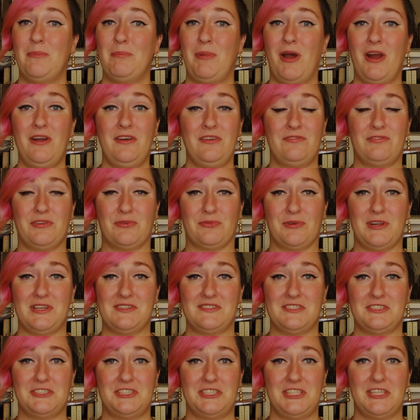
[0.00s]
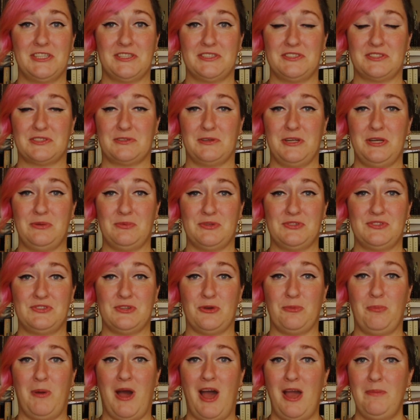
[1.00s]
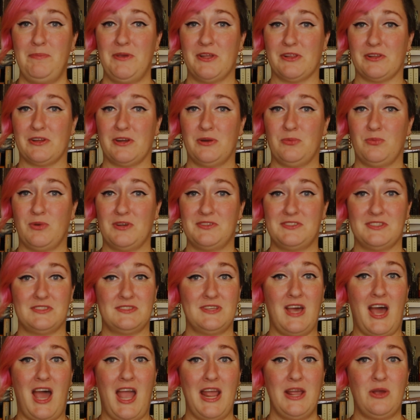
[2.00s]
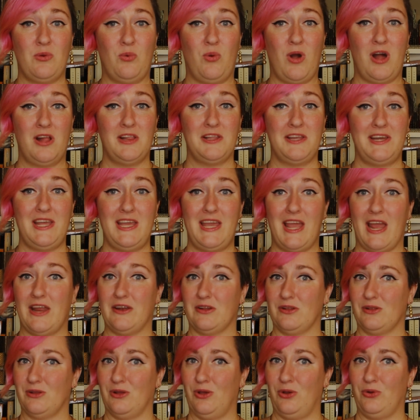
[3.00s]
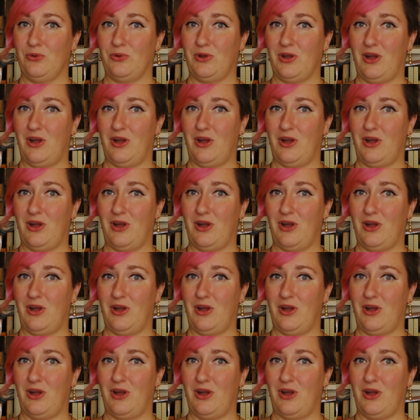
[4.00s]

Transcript: Part of the reason Scheele's green was so popular was its high quality and low